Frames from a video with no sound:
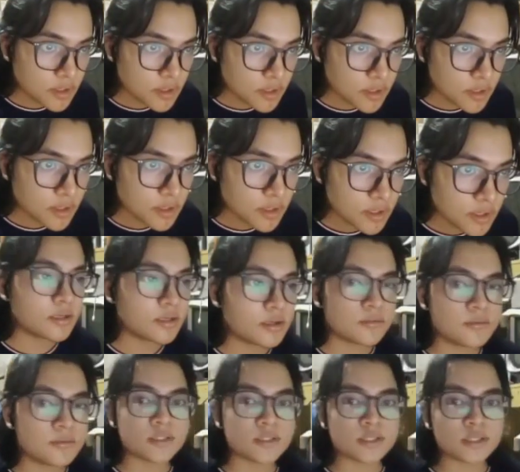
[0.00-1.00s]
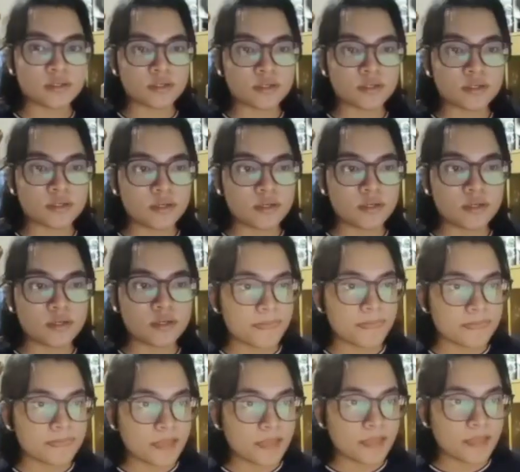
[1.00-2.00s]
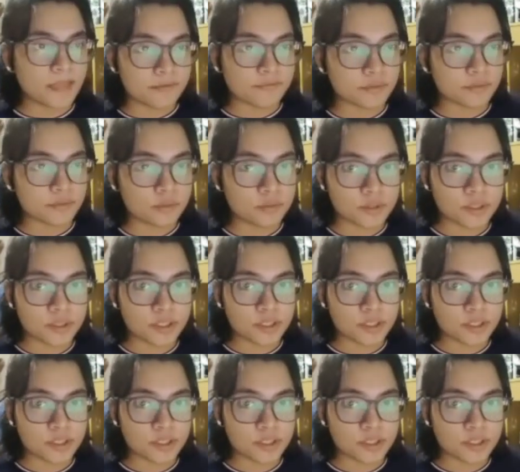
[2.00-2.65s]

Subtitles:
is gonna consider the left node